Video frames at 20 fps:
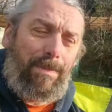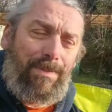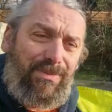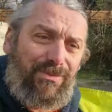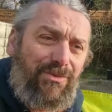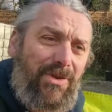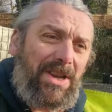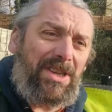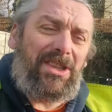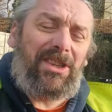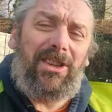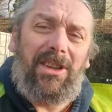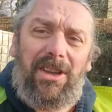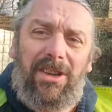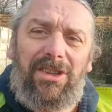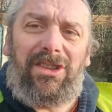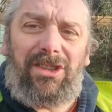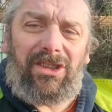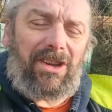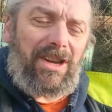brisk,
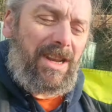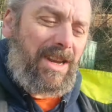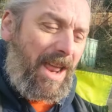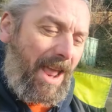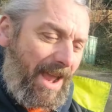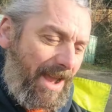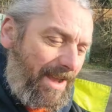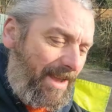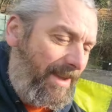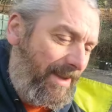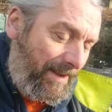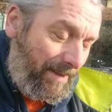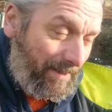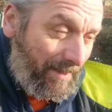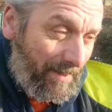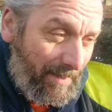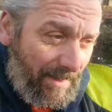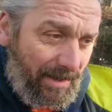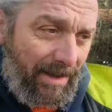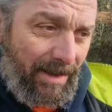sunny day.
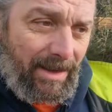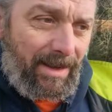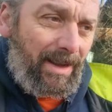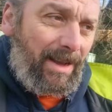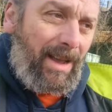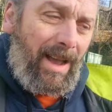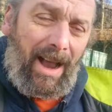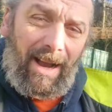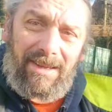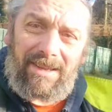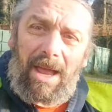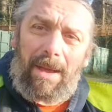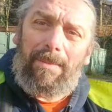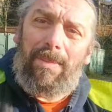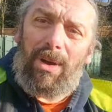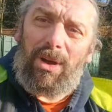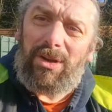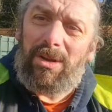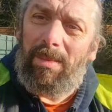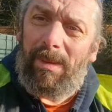Except
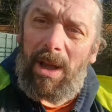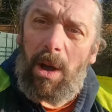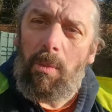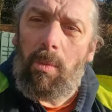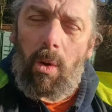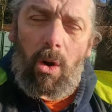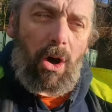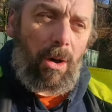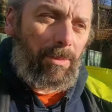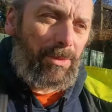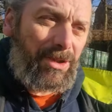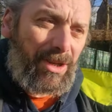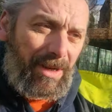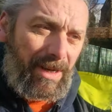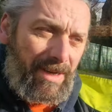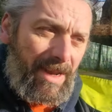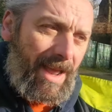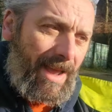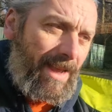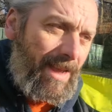possibly a warm sunny
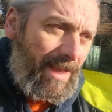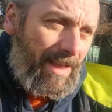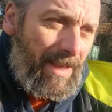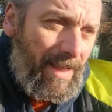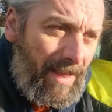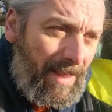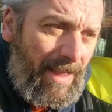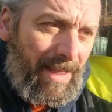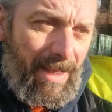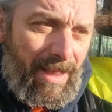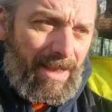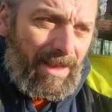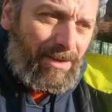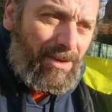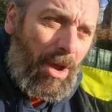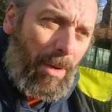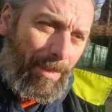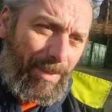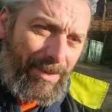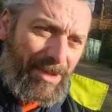day. It's
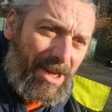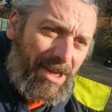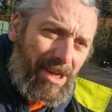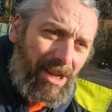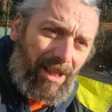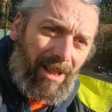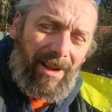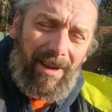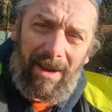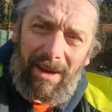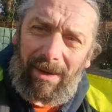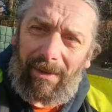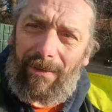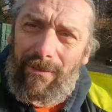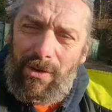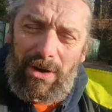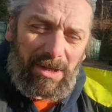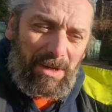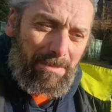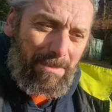not particularly nice,
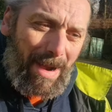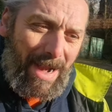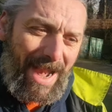freezing my